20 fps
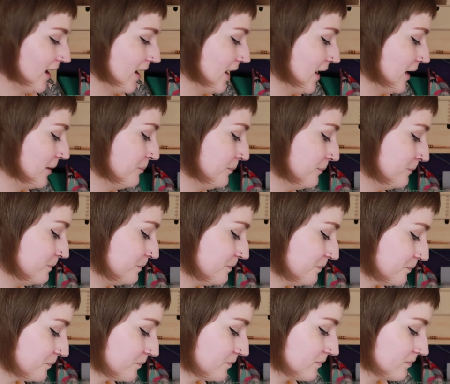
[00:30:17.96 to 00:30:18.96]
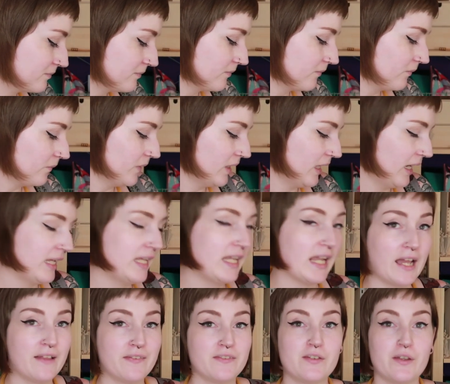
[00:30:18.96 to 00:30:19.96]
And
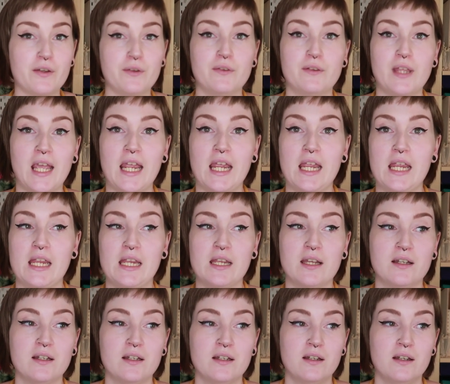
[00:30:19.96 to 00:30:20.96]
so they